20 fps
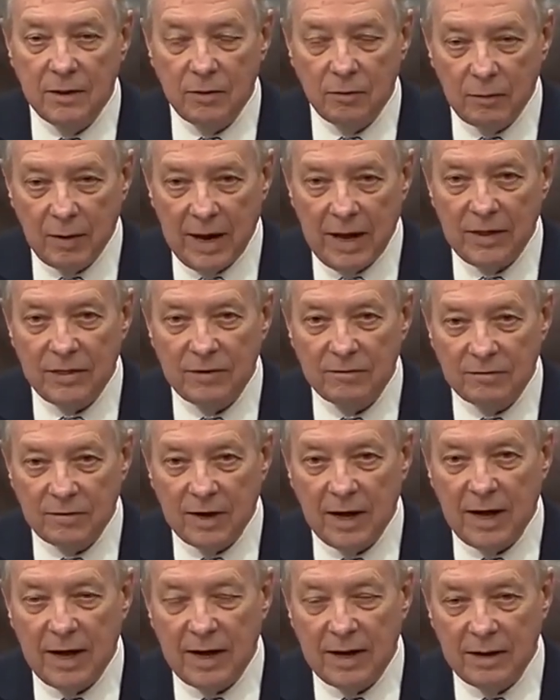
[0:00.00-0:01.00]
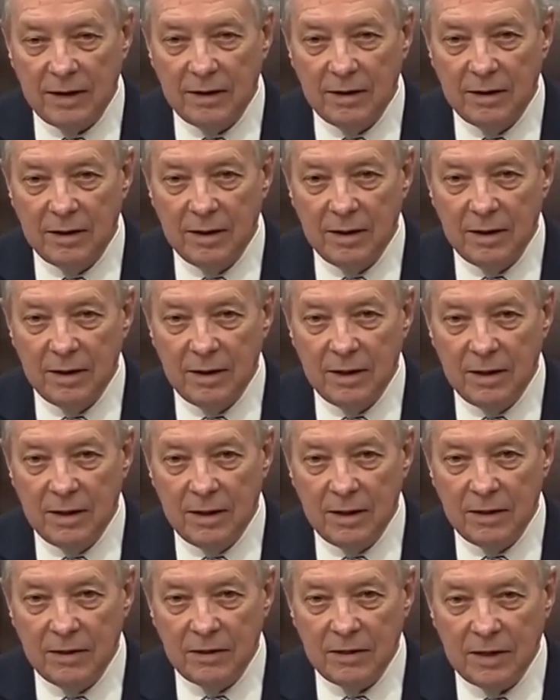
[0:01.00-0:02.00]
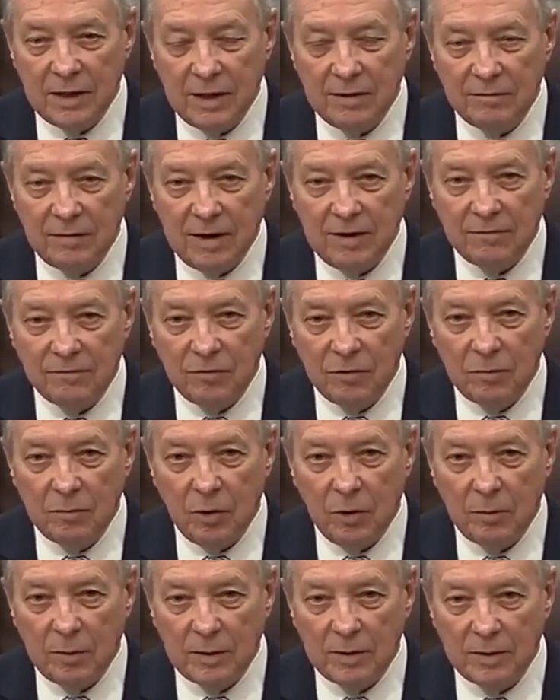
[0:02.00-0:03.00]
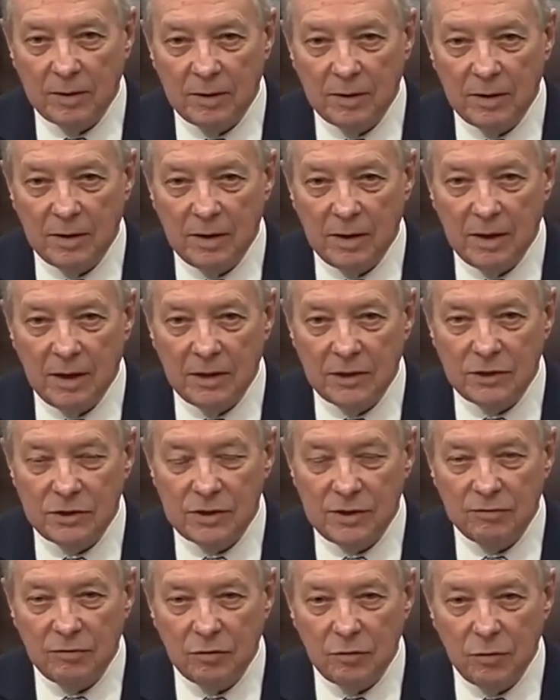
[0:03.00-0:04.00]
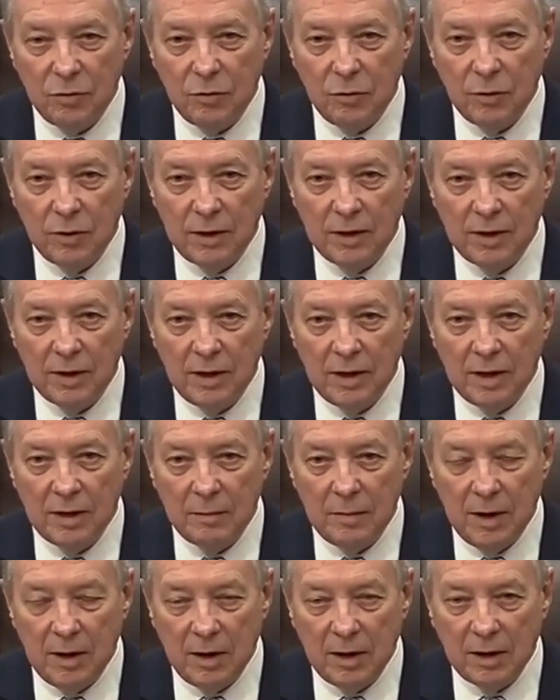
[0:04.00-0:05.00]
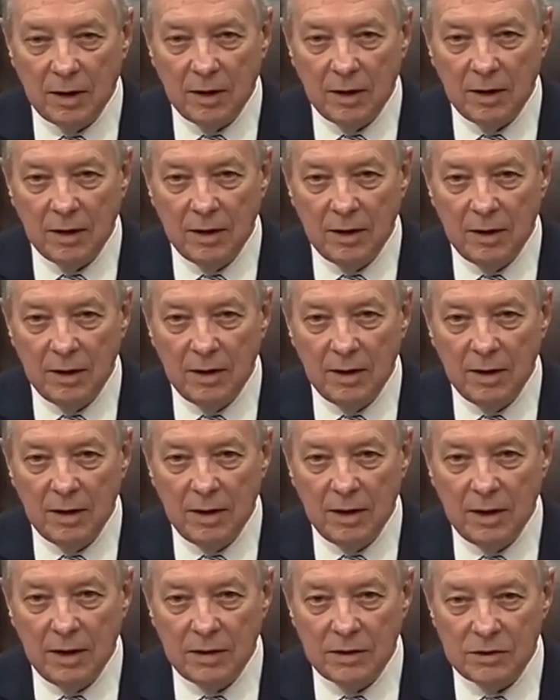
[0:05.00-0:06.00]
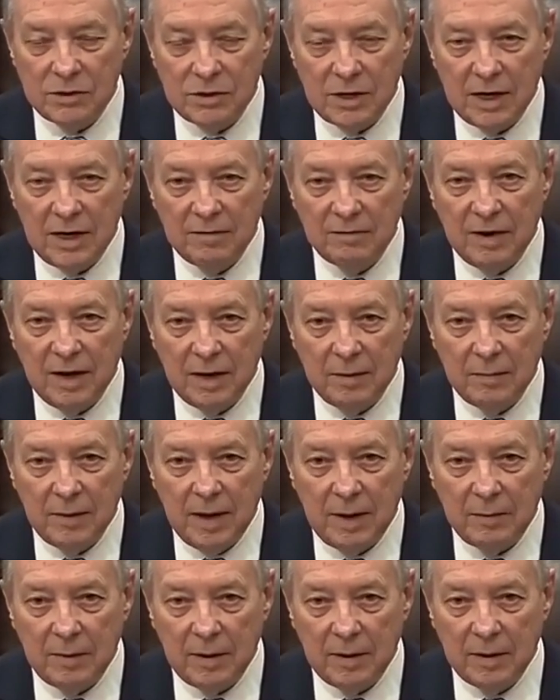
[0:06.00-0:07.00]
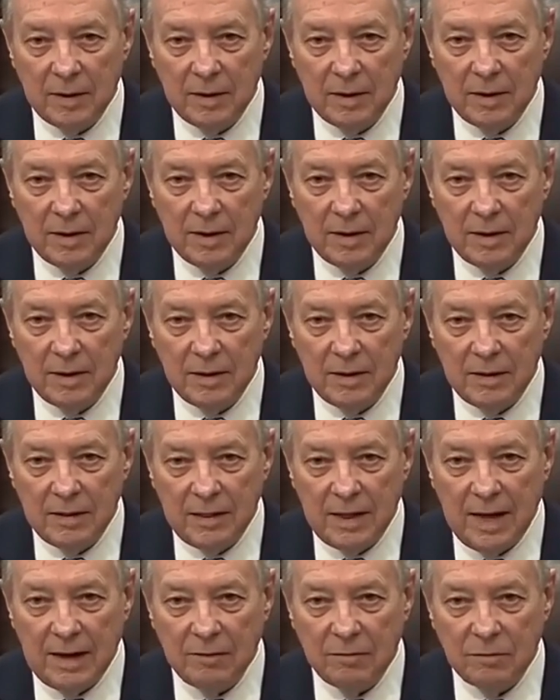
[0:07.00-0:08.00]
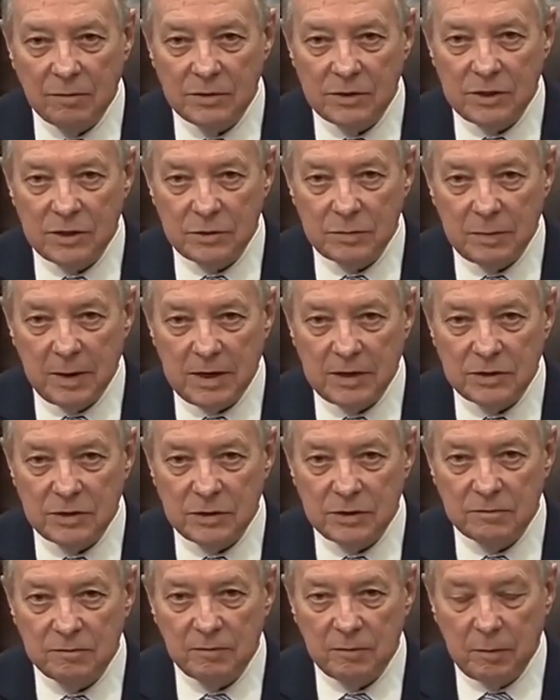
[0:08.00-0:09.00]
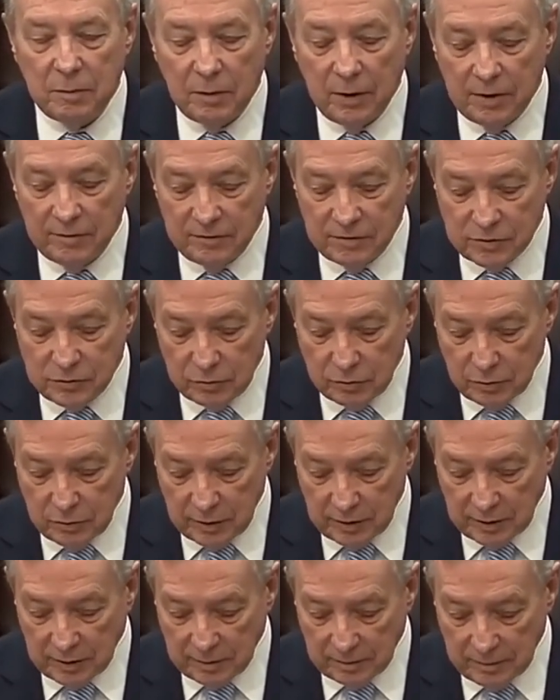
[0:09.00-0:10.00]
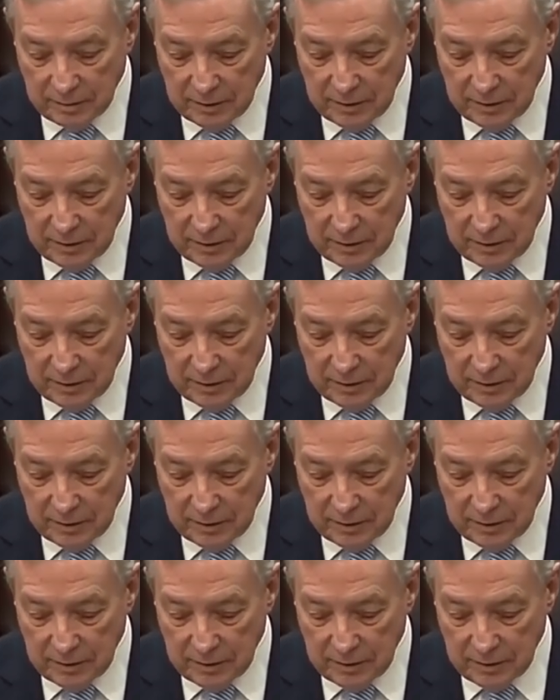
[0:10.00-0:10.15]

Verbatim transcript: The wrath of God. Think of that for a moment. In a civil court in America, in the state of Alabama, that was his basis for part of his ruling.